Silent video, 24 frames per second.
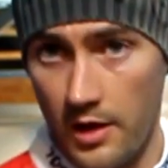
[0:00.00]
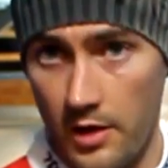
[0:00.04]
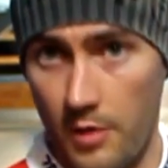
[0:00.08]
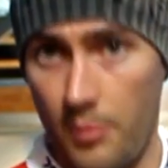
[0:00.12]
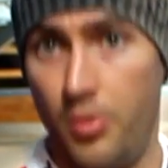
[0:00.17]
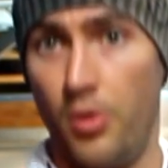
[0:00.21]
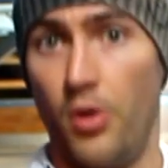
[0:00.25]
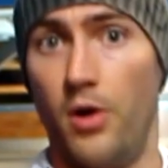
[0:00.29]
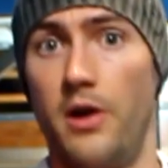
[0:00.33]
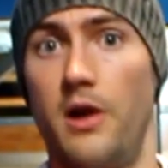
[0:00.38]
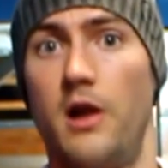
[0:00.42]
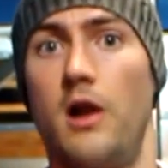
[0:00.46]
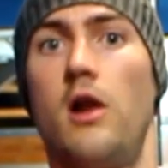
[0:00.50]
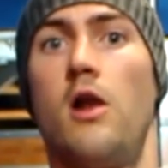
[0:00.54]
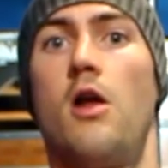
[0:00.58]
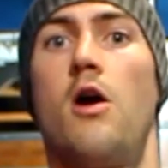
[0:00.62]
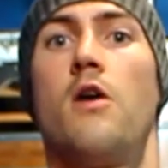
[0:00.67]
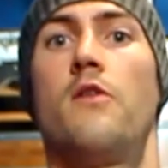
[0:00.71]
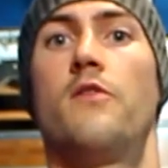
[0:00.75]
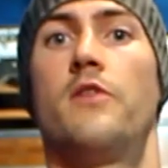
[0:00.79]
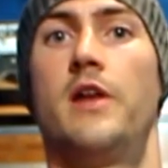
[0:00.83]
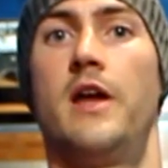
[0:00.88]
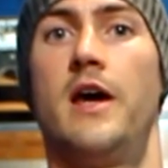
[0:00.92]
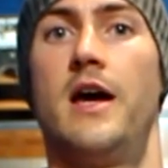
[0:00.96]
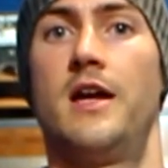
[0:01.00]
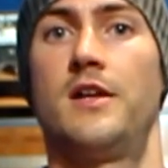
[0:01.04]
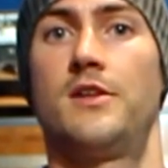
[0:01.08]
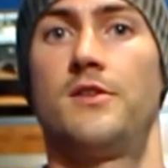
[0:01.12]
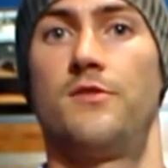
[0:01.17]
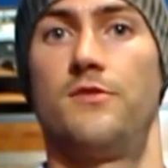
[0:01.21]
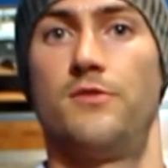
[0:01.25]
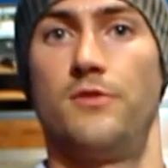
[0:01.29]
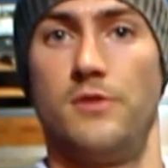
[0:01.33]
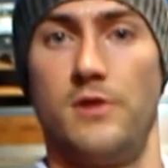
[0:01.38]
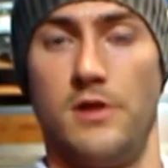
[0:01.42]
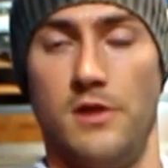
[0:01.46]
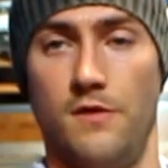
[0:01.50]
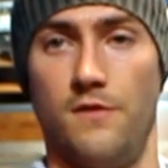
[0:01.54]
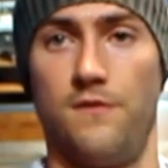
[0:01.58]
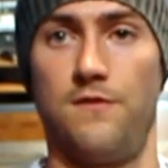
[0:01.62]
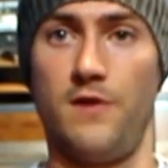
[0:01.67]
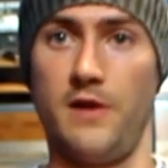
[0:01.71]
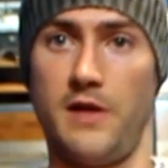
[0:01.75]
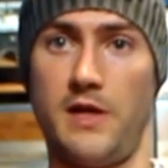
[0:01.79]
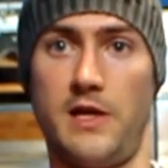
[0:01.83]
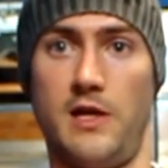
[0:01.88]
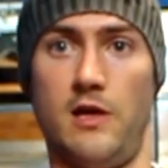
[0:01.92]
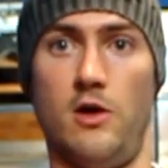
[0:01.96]
putting a lot of inertia through it, you're
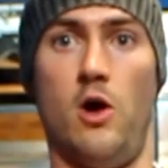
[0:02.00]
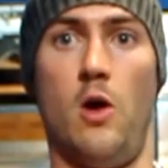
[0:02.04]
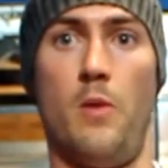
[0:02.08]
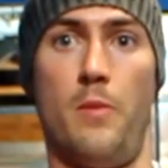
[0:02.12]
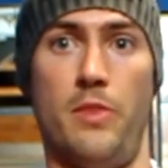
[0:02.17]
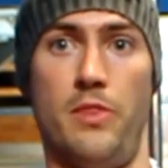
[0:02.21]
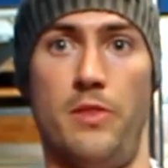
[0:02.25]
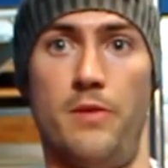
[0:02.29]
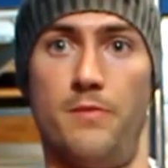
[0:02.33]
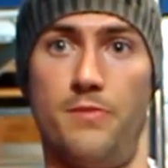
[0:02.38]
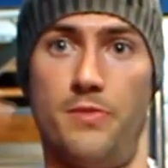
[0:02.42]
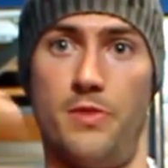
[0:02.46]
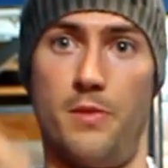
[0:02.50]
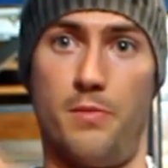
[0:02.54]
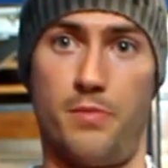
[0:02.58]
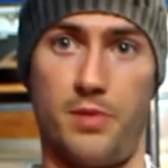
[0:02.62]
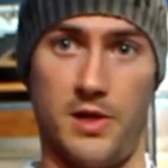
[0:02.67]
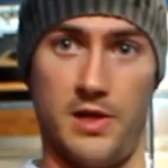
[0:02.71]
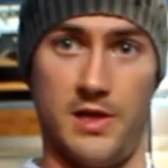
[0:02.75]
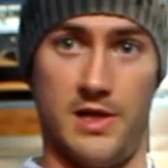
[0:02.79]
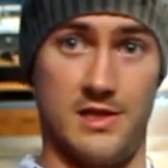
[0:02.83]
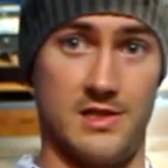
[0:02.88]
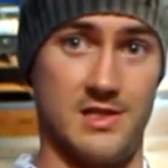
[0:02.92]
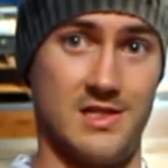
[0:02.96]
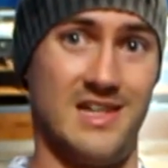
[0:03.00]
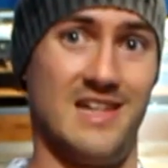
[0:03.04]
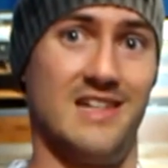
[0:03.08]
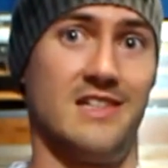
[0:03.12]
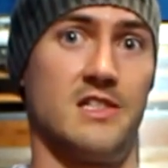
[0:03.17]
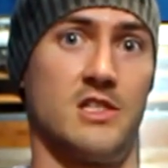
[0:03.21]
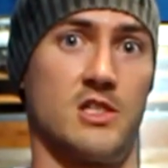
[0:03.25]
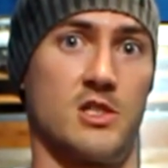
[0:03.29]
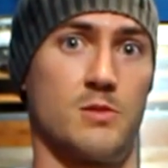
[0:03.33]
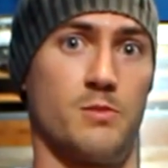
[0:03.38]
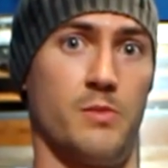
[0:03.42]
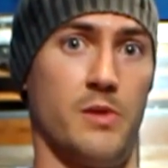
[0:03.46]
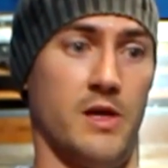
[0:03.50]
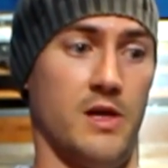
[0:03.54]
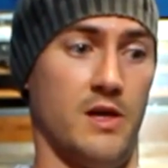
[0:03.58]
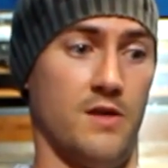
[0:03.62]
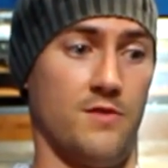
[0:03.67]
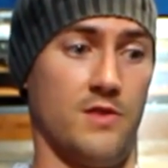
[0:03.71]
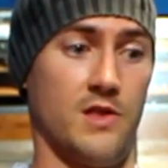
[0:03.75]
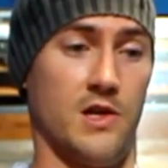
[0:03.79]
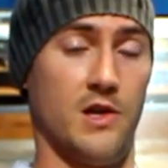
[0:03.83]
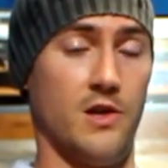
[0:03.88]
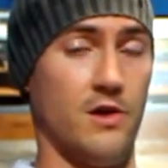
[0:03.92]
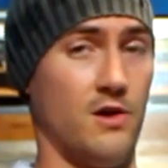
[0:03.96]
flicking it up, and the plates need to spin.
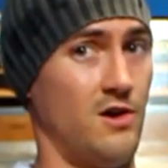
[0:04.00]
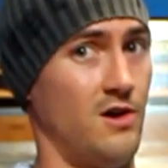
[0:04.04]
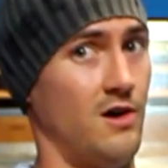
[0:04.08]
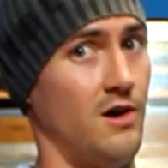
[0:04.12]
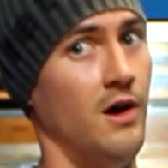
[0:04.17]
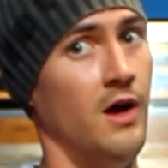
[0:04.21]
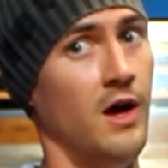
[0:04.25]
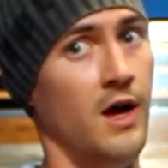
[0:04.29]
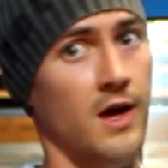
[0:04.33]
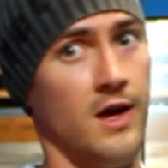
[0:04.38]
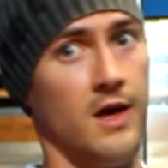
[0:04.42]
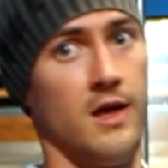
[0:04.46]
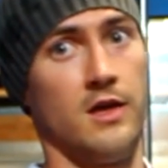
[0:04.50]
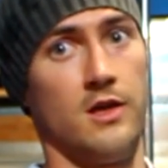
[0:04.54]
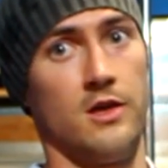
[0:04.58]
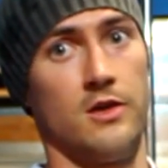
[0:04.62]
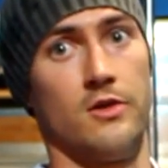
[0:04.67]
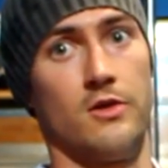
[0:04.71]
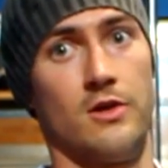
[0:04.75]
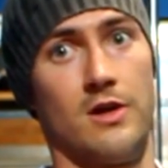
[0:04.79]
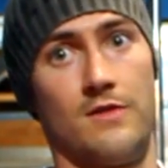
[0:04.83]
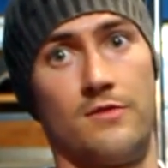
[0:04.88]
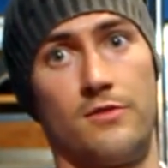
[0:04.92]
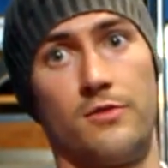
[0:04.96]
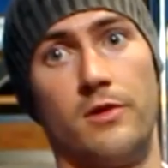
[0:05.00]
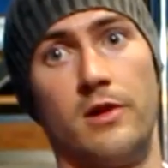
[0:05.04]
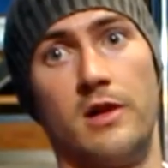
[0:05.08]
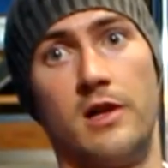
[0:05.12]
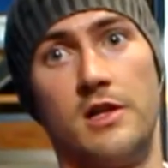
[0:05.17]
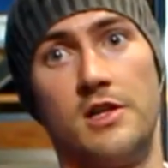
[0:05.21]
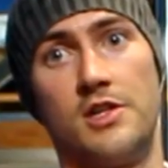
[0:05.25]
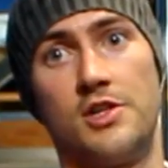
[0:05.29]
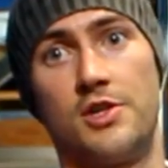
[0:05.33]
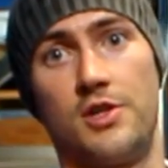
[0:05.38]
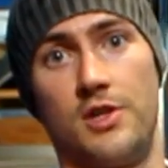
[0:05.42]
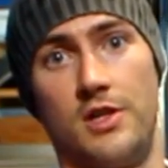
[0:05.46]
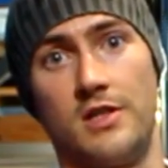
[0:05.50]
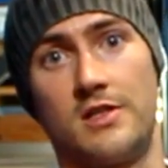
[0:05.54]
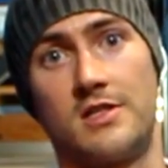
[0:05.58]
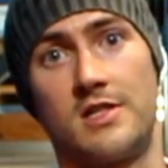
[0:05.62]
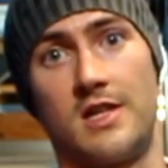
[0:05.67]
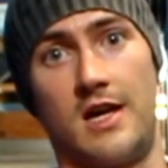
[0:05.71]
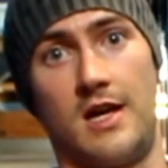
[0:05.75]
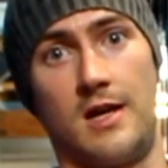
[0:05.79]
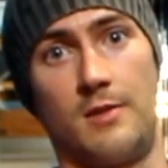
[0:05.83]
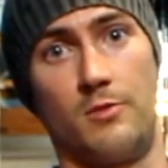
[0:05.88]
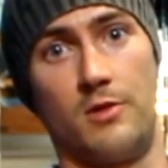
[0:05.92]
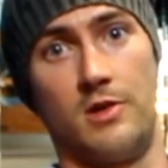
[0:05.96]
If they don't, you're going to have a really shit
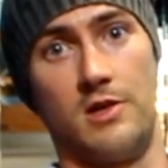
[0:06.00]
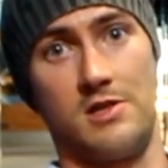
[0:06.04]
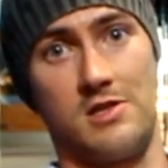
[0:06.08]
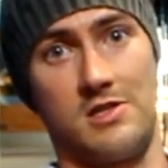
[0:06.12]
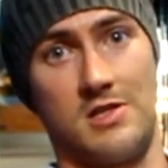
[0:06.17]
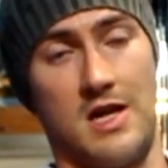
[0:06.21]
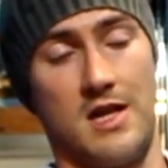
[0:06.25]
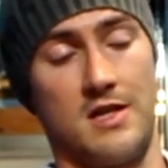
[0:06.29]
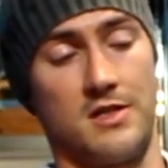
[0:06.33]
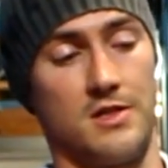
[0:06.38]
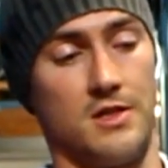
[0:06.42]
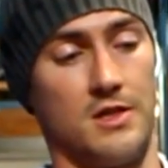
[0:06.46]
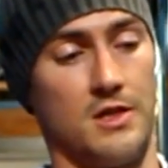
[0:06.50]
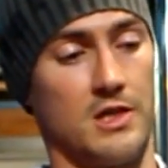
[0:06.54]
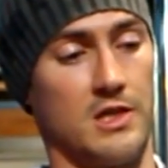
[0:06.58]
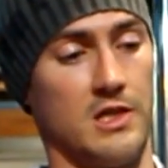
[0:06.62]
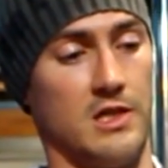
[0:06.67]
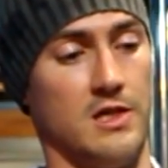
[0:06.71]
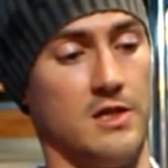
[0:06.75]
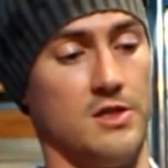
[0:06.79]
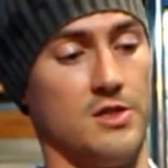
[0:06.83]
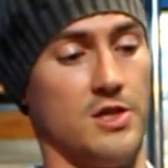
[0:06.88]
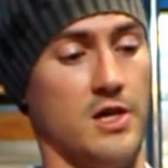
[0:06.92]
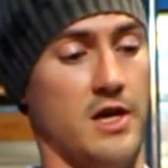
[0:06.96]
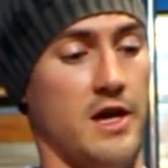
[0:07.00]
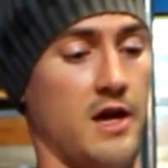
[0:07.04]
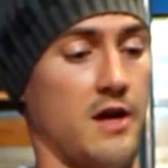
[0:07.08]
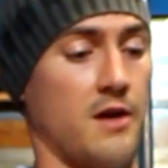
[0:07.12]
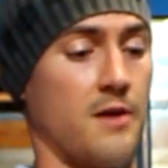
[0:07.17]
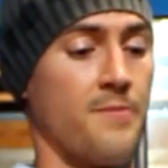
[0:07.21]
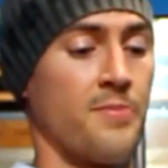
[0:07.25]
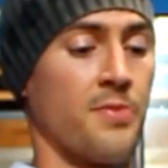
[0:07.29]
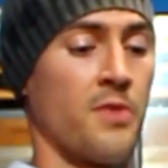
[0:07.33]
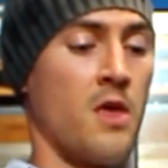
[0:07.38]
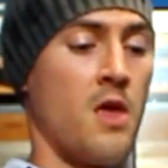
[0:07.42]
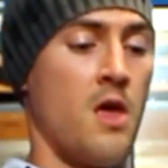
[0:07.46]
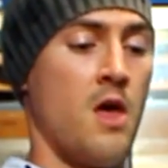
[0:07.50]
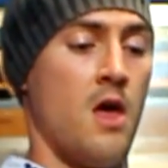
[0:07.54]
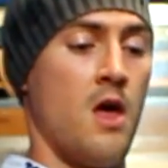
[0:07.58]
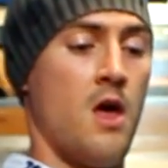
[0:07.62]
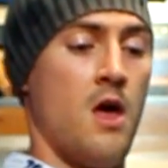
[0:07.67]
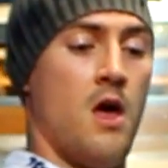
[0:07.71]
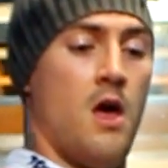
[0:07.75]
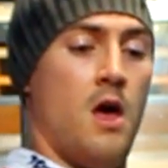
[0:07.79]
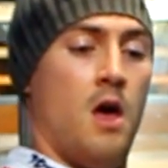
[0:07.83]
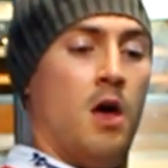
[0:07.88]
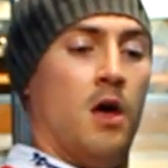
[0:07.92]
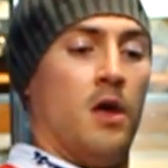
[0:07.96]
time with your snatch and your clean and jack.
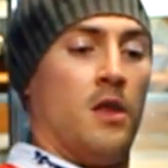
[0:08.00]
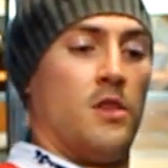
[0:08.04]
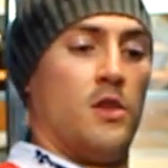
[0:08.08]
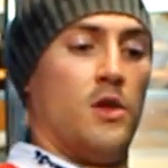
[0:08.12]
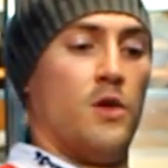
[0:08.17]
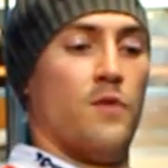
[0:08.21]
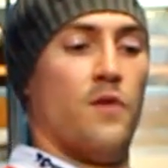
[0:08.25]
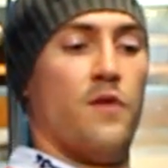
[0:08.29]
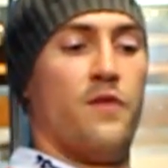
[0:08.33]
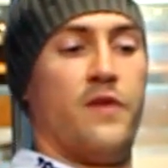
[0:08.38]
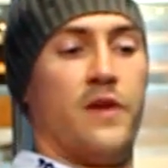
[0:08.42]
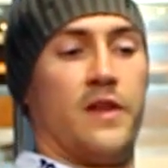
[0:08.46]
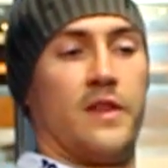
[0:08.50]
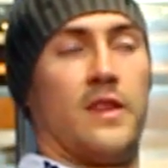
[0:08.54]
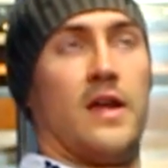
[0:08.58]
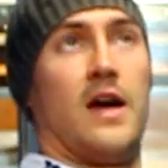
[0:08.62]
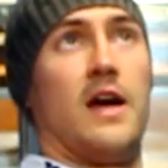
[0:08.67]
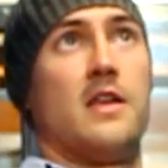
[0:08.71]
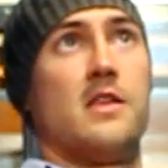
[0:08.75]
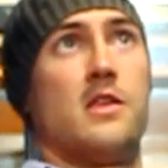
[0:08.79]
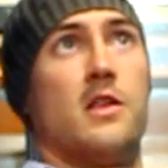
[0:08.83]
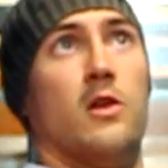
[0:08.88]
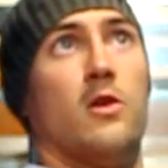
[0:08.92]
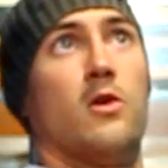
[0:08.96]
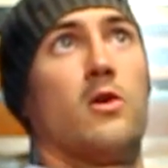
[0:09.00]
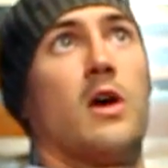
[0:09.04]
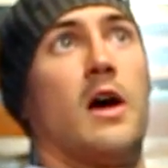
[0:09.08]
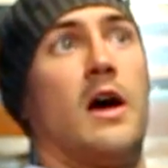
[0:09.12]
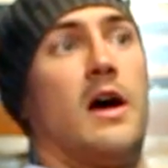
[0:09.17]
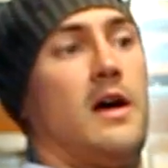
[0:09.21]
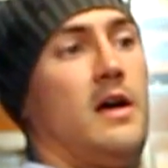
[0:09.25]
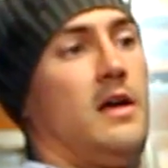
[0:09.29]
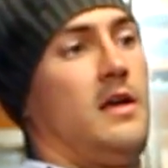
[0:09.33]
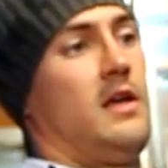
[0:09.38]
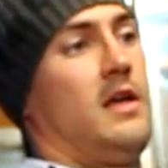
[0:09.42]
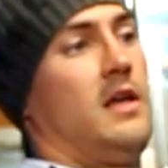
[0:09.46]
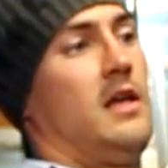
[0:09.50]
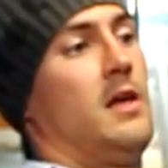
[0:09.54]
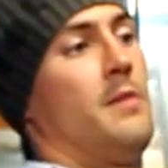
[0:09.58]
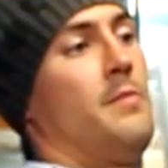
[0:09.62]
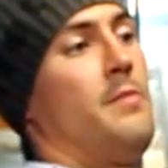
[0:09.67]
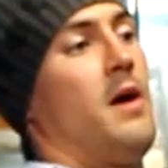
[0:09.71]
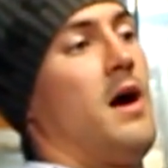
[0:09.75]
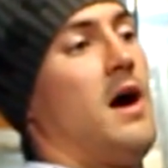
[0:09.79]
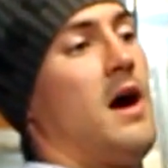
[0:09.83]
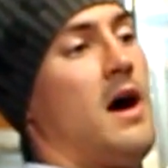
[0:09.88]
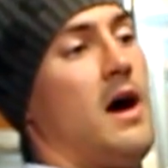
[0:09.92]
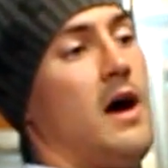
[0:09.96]
The other thing that you look at in a
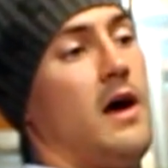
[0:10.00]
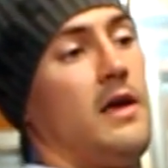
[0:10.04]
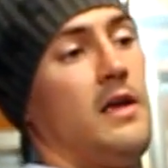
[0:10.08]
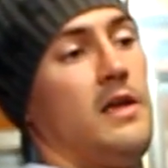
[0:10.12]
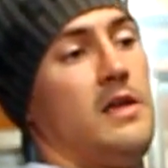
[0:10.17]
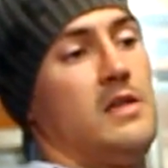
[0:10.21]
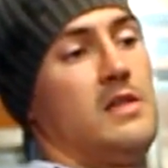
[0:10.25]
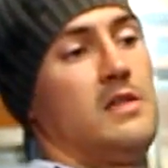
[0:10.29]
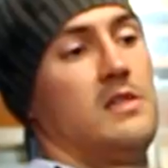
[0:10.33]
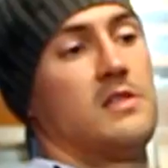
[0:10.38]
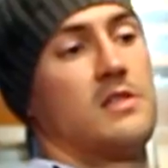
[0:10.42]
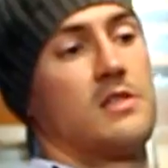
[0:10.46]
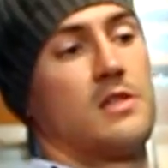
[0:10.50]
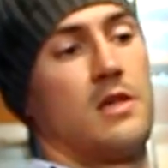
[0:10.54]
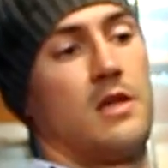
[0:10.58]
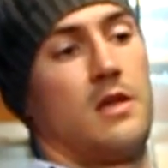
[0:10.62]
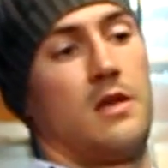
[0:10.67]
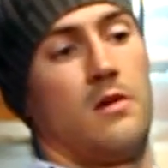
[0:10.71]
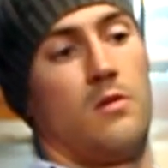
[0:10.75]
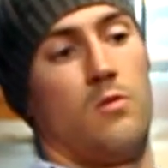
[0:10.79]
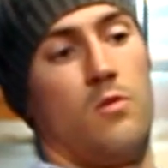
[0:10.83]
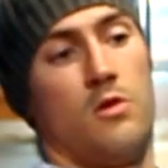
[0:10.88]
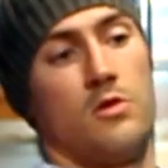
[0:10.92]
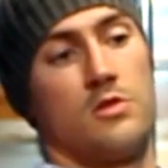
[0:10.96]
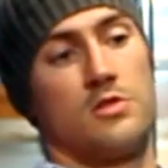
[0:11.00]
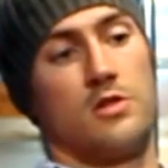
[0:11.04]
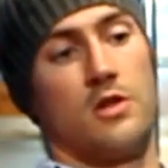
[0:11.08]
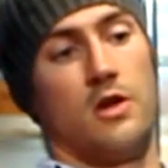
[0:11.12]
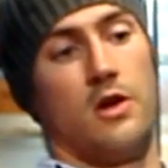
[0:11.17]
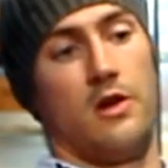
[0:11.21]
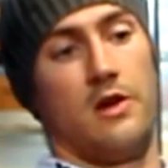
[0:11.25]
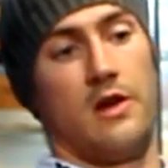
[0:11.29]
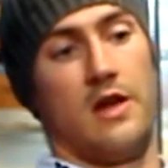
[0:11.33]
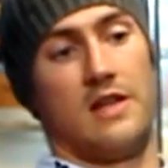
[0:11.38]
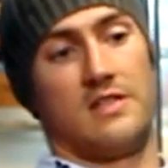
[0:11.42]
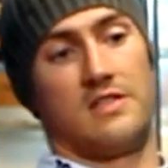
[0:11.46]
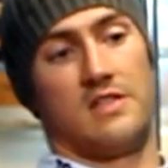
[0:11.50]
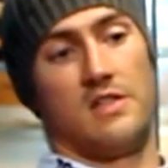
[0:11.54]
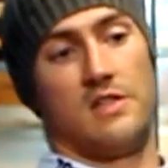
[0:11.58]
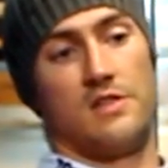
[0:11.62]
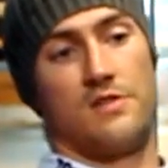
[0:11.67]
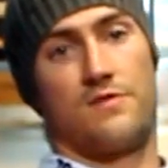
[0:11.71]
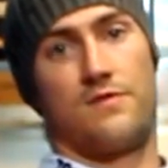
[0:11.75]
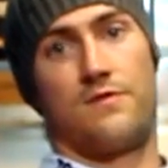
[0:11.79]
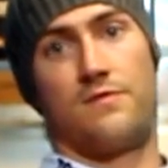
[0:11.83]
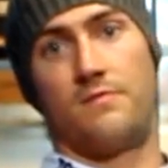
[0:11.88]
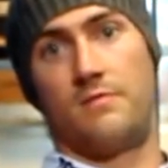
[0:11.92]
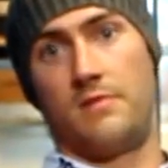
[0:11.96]
bar is what's known as its